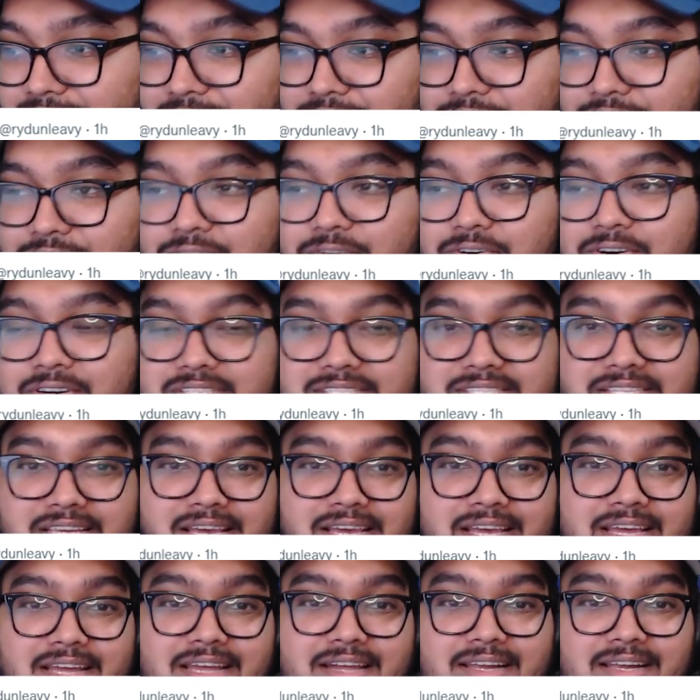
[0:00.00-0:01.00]
Of course,
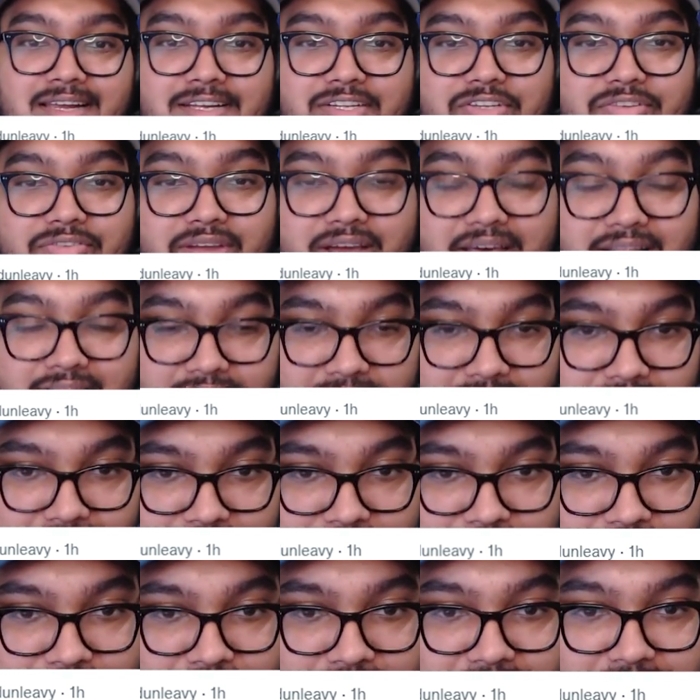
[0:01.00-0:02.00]
you got a
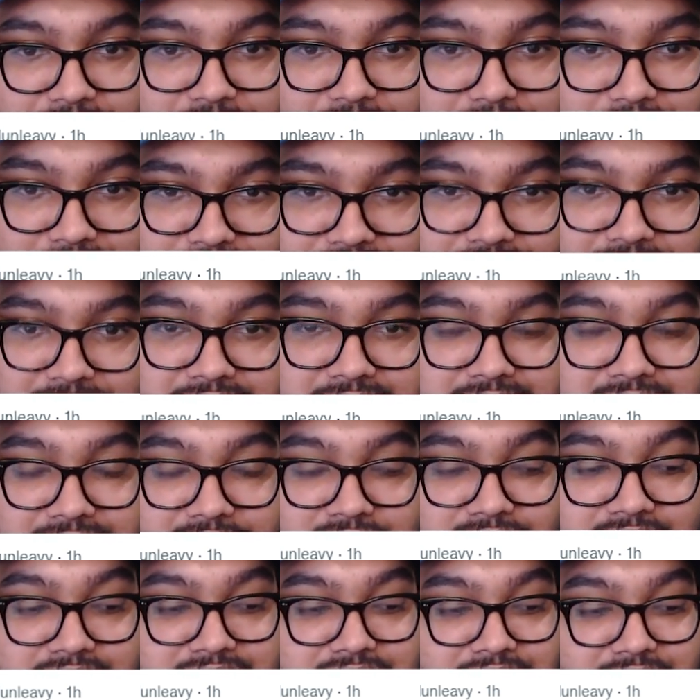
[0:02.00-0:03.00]
lot of the
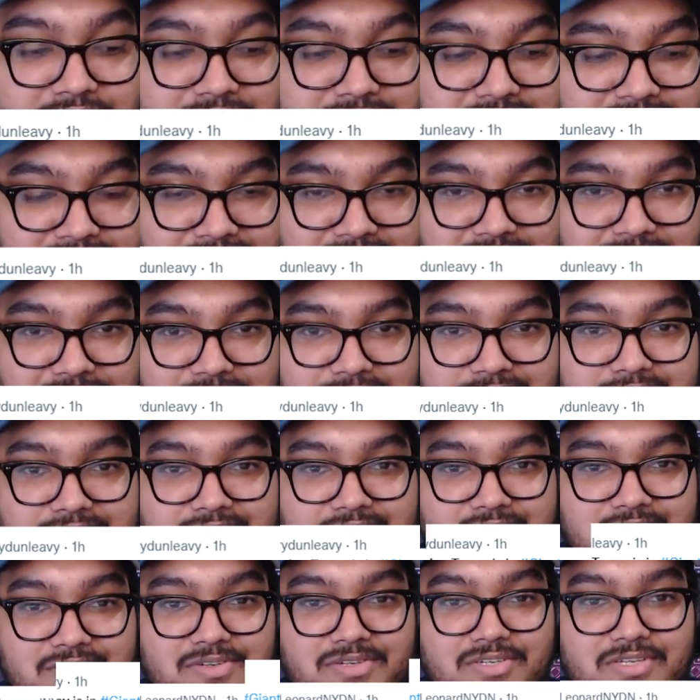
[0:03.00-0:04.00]
resurfacing of
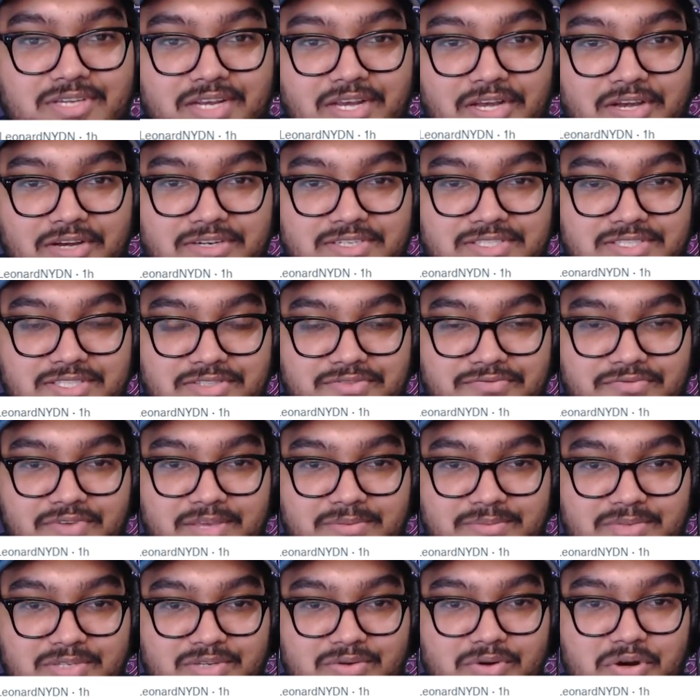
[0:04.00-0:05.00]
Kadarius's
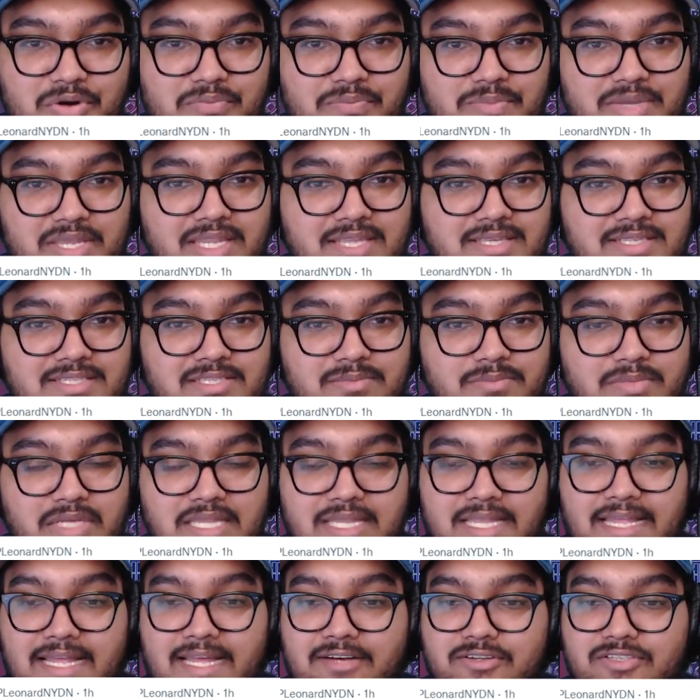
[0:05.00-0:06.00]
famous quote, "Media some
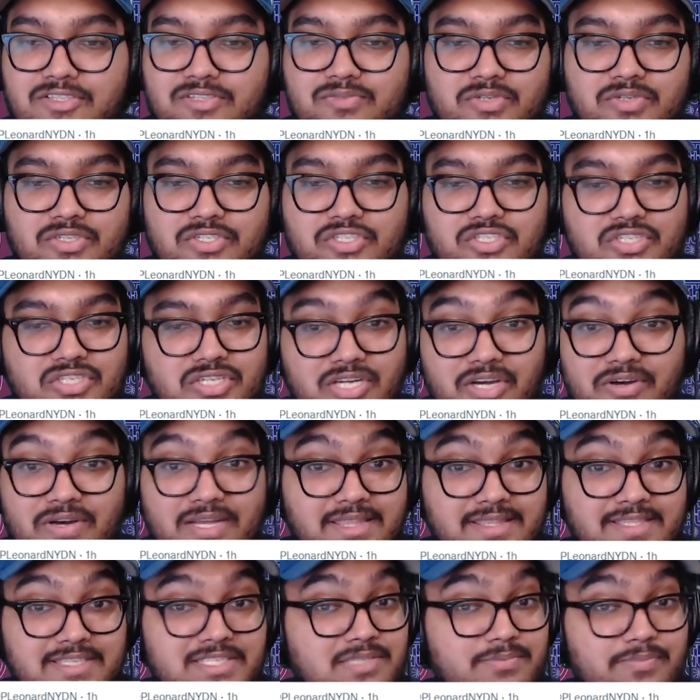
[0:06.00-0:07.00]
clowns," which, you know,
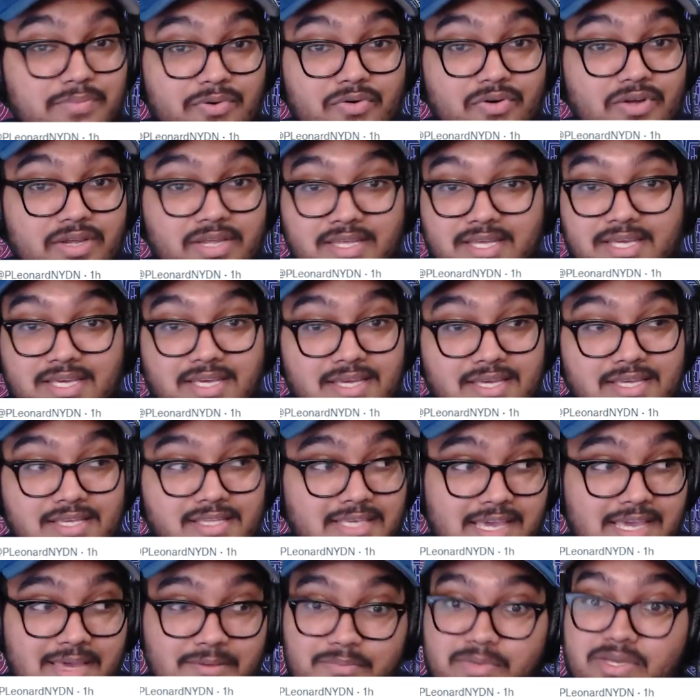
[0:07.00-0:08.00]
at this point,
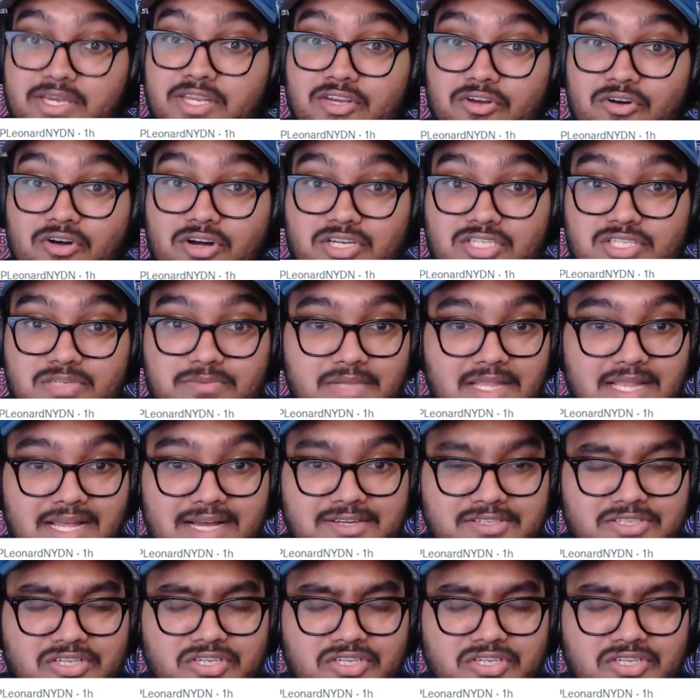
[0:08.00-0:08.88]
yeah, media are some clowns.